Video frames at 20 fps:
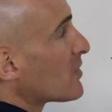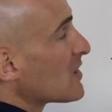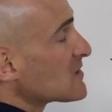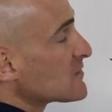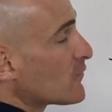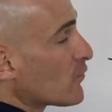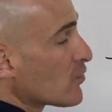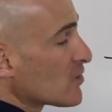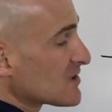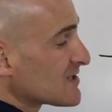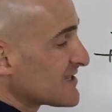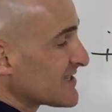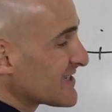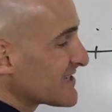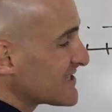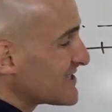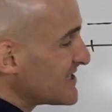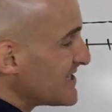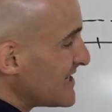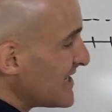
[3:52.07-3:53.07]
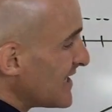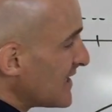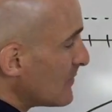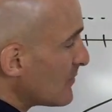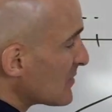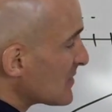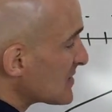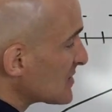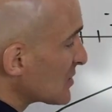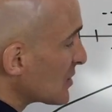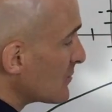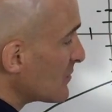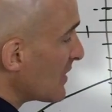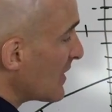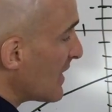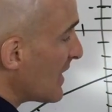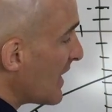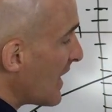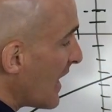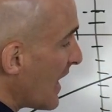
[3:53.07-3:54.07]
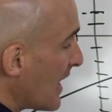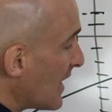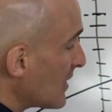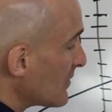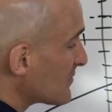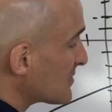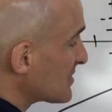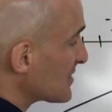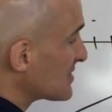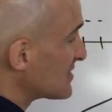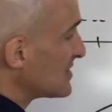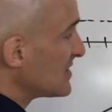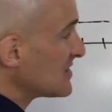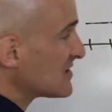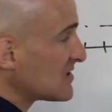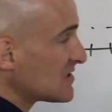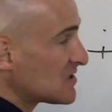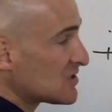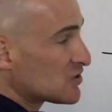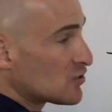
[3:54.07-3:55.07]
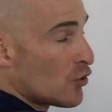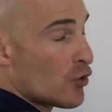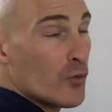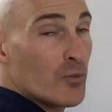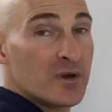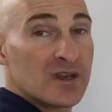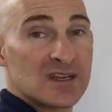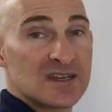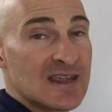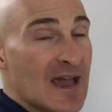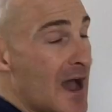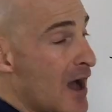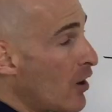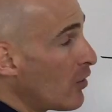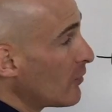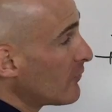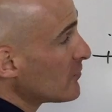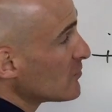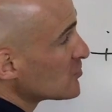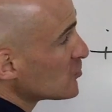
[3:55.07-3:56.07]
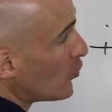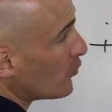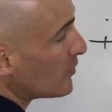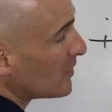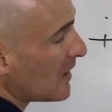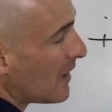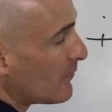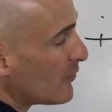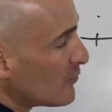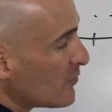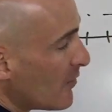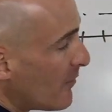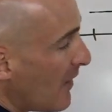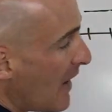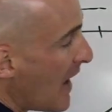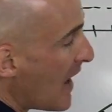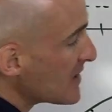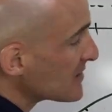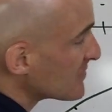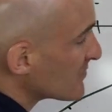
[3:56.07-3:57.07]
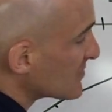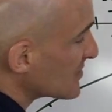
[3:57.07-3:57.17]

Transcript: times 4 is 16, but this is going to be a negative 16 since it's opening down. If it was opening up, it'd be a positive